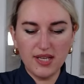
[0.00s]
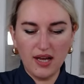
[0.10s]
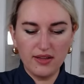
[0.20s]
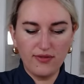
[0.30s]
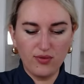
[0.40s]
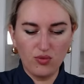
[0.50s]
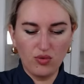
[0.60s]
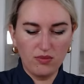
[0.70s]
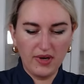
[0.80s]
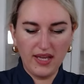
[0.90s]

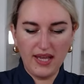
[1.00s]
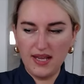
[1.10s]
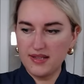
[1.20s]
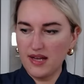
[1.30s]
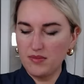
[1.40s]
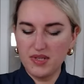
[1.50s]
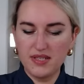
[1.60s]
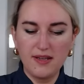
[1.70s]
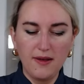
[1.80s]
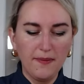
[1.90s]
for my cake
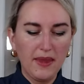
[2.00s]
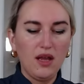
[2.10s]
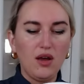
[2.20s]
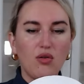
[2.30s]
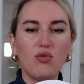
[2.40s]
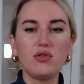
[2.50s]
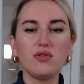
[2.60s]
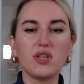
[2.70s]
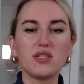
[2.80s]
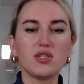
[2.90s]
dummies. Or you
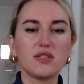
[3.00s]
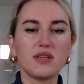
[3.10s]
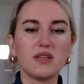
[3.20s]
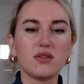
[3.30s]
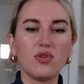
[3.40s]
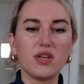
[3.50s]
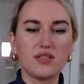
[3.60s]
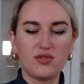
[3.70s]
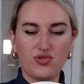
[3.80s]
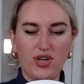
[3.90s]
can just like look at
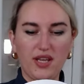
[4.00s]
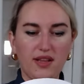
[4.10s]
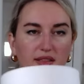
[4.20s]
straight at